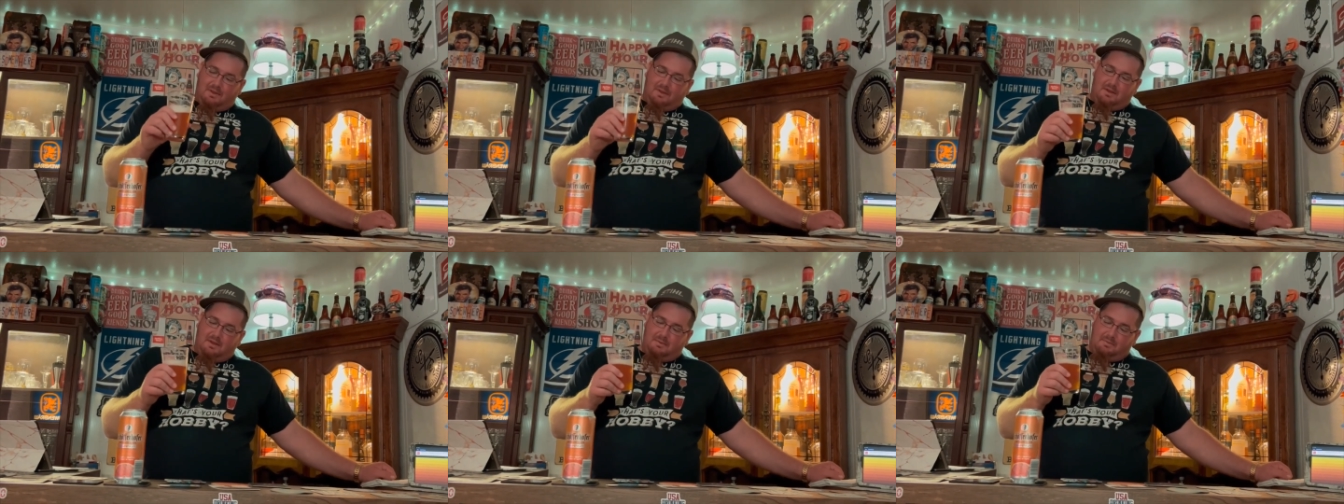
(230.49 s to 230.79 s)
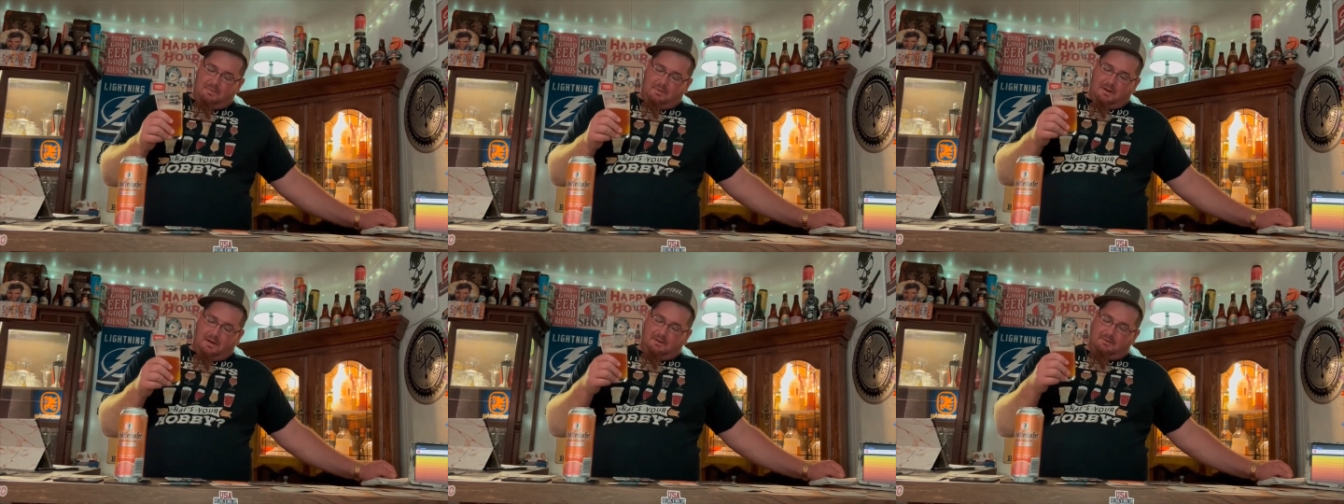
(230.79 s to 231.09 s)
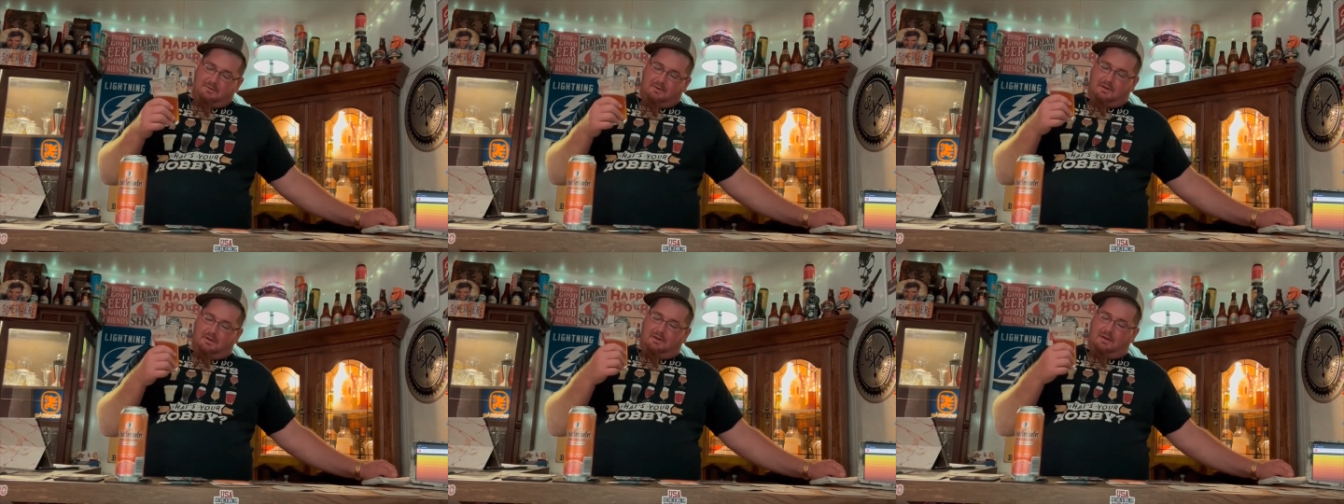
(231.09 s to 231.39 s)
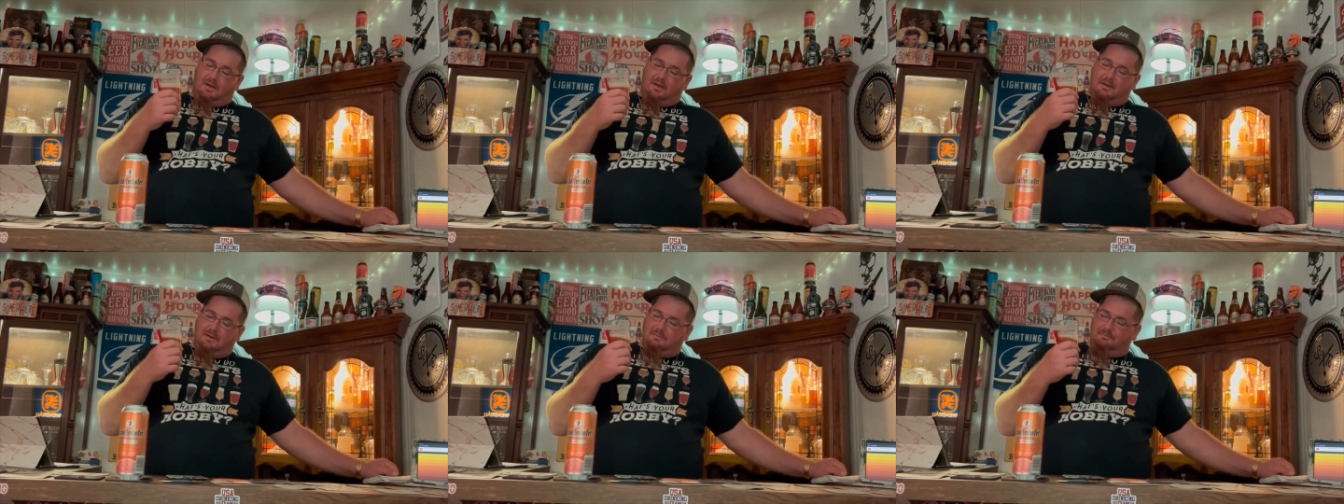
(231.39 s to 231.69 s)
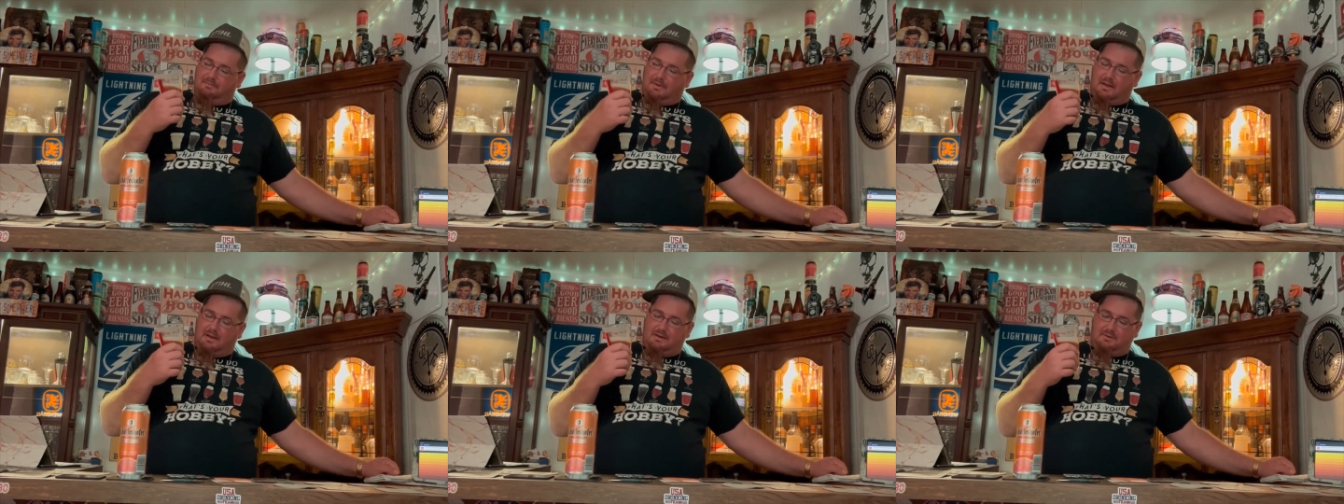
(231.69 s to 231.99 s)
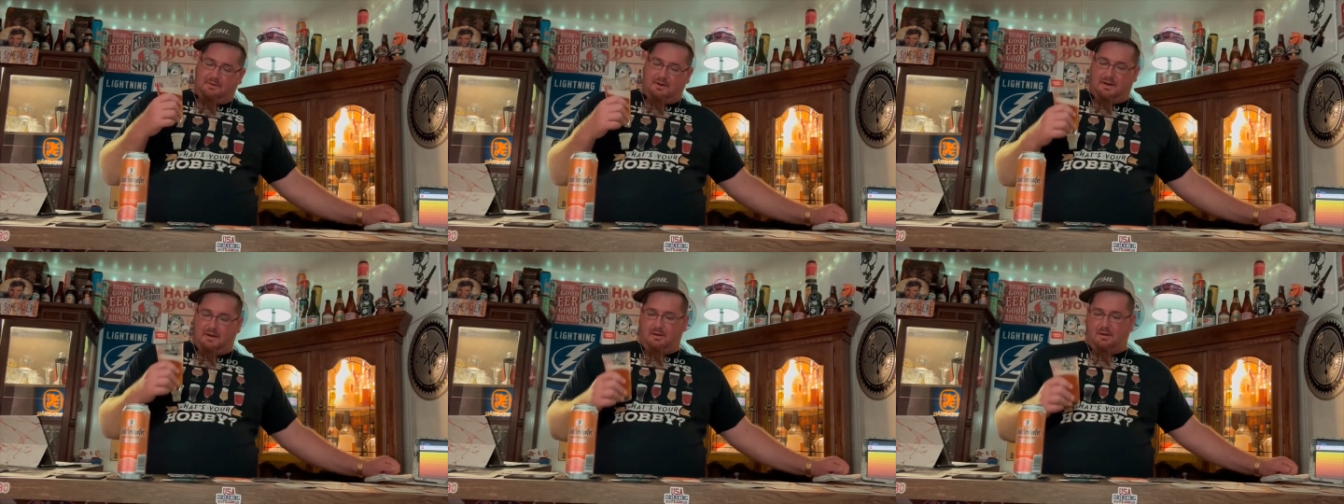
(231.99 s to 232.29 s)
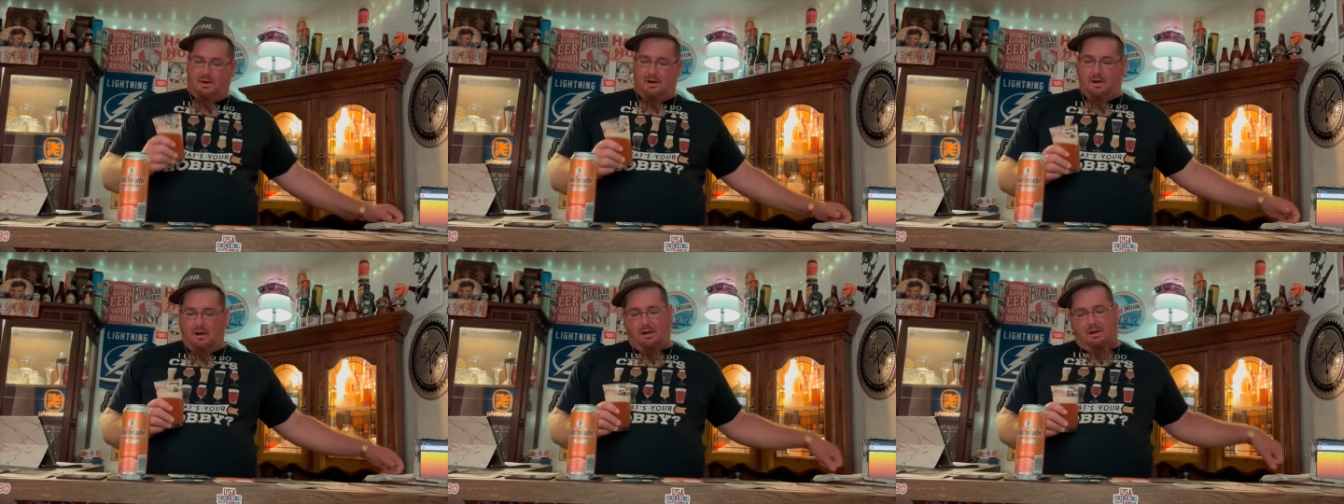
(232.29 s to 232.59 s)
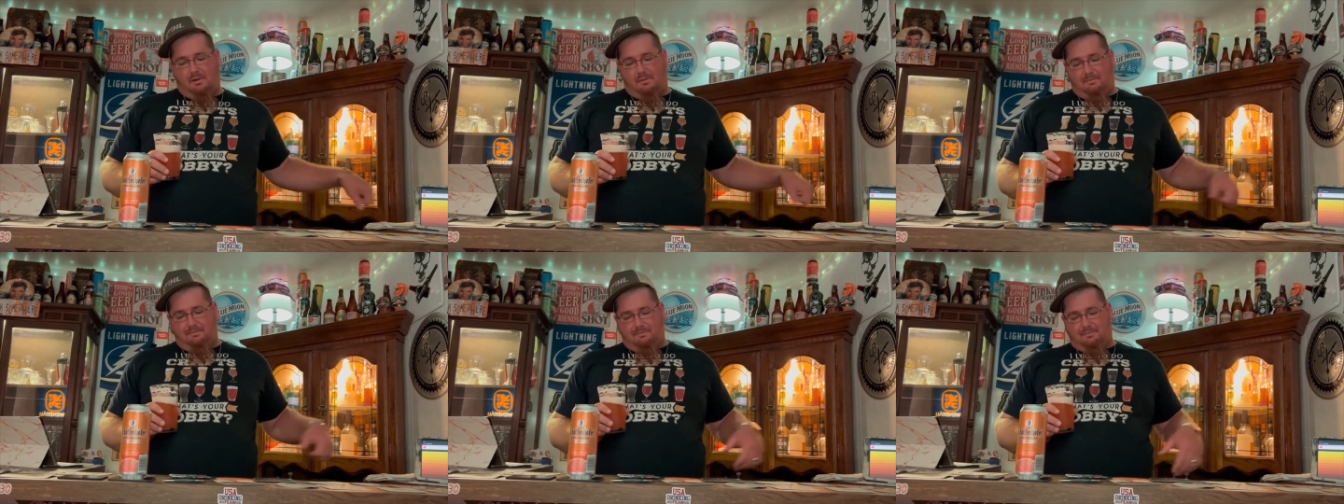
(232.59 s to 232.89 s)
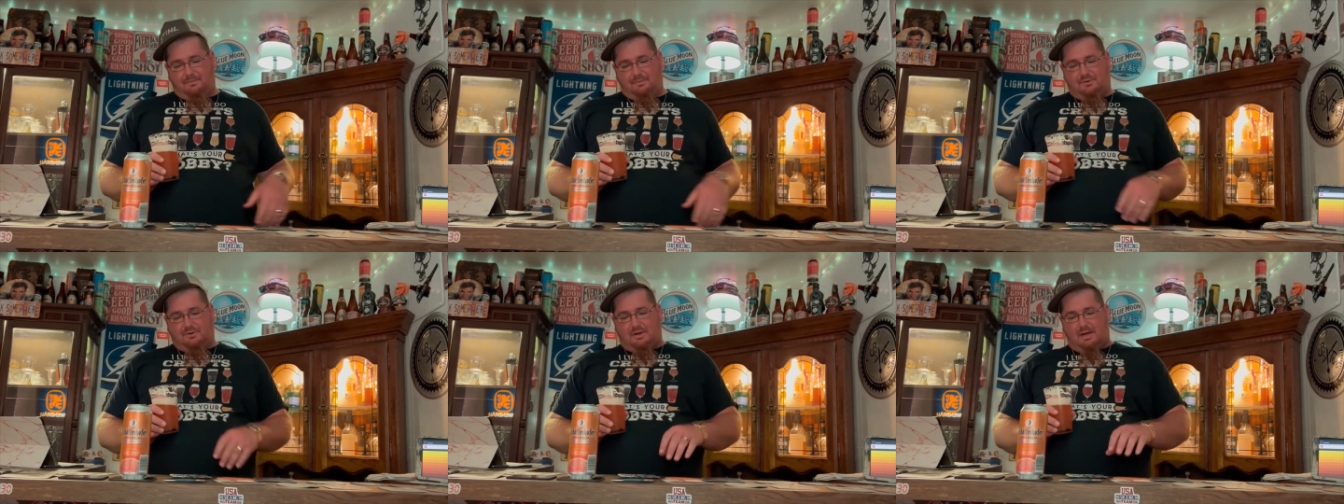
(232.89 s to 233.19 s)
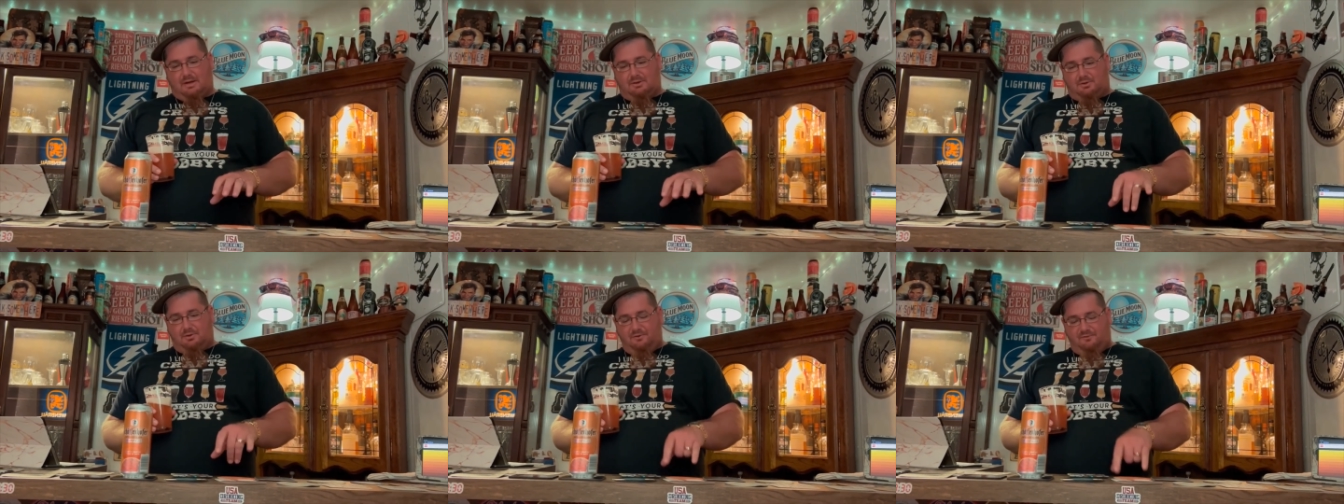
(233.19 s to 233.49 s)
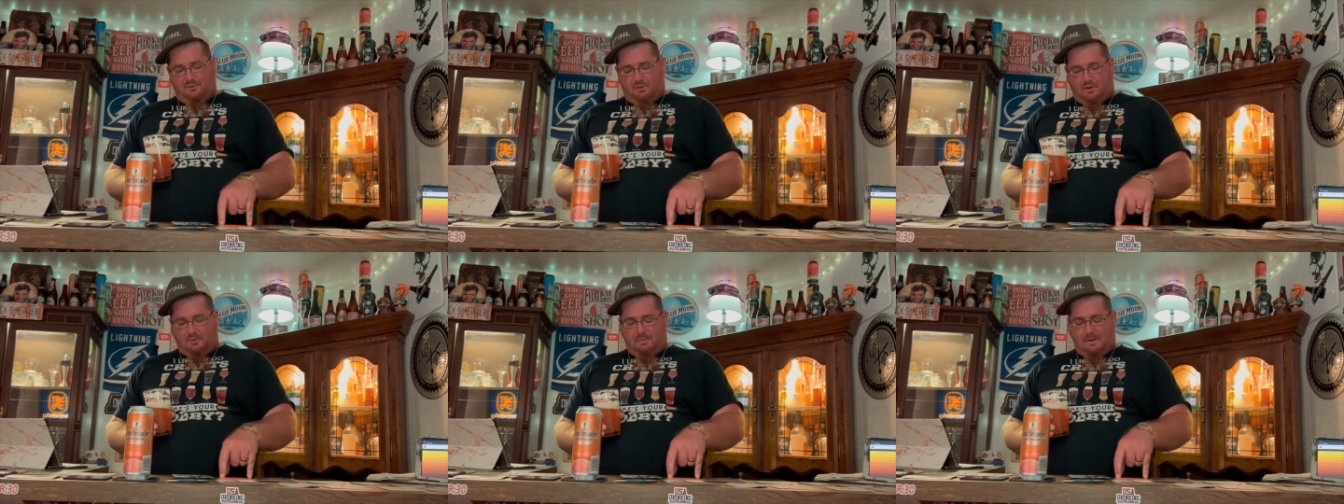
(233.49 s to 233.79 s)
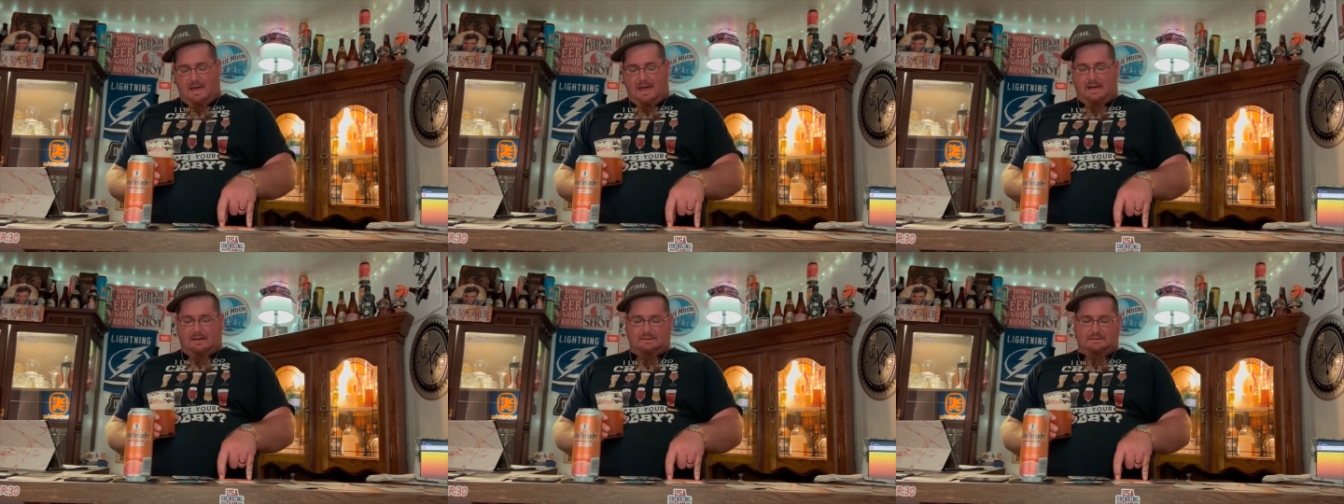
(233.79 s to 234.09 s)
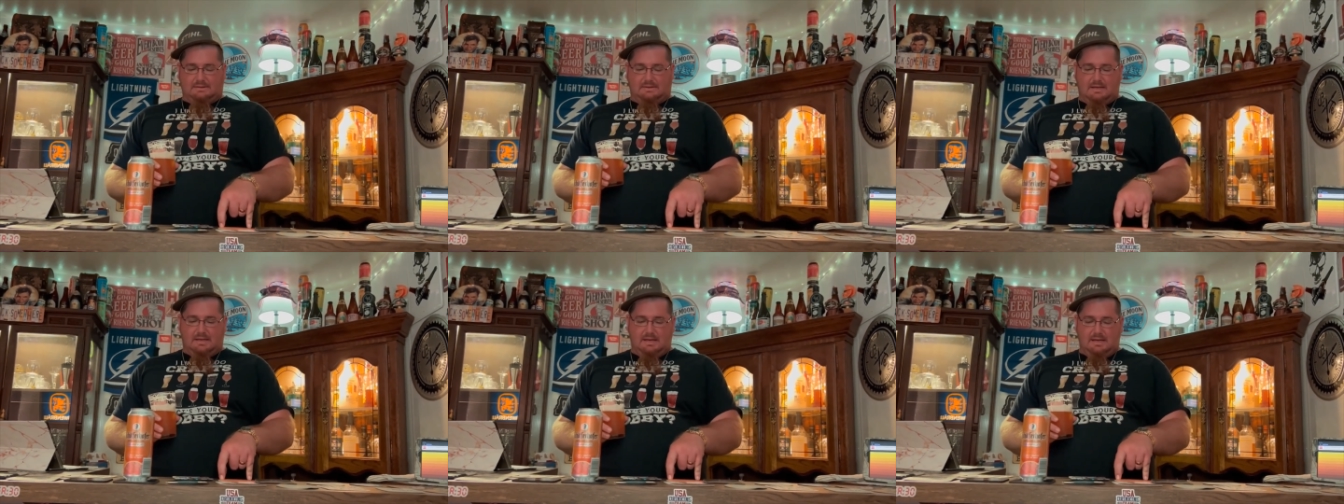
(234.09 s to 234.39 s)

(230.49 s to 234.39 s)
You could probably drink, I could drink all, she got two four packs.